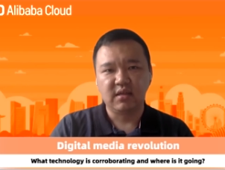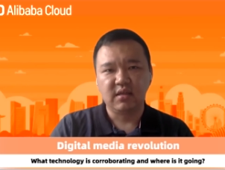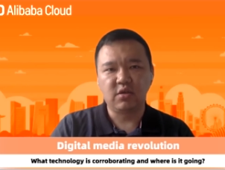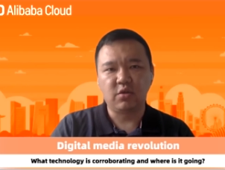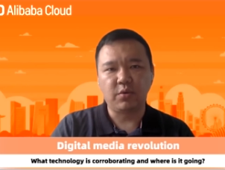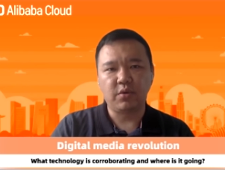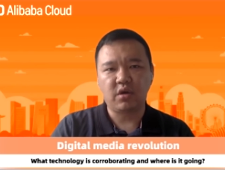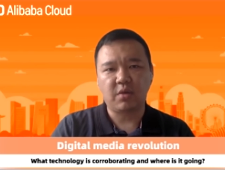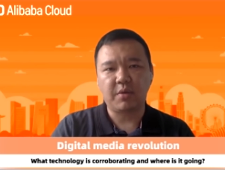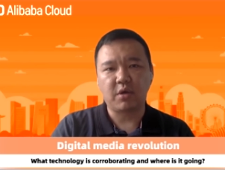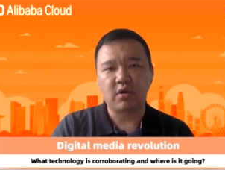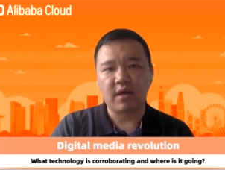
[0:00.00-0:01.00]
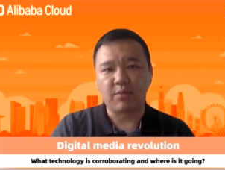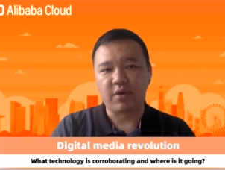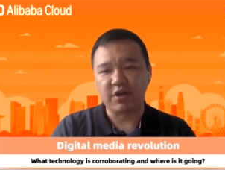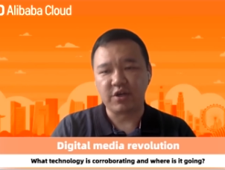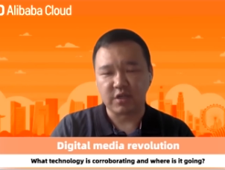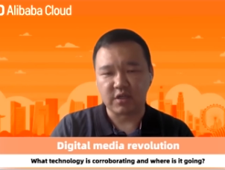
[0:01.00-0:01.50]
So when we talk about
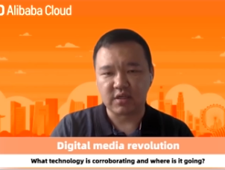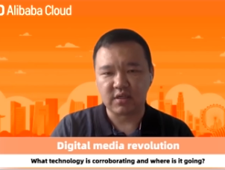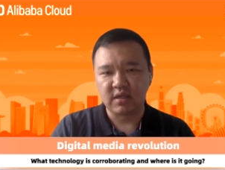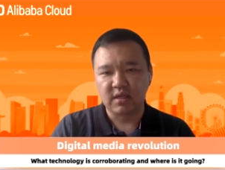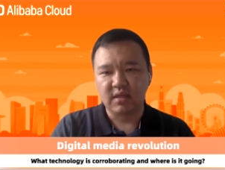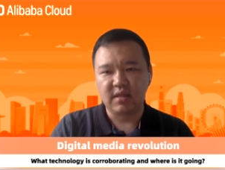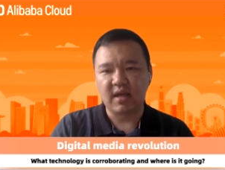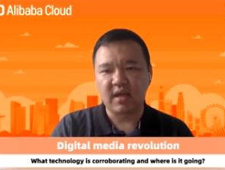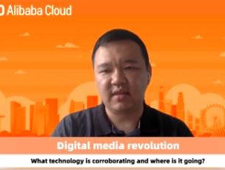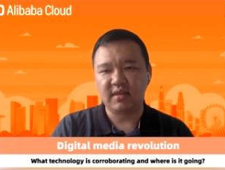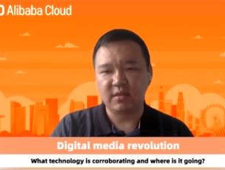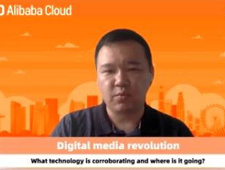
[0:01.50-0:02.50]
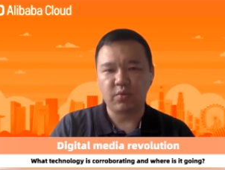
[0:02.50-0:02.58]
collaborations, then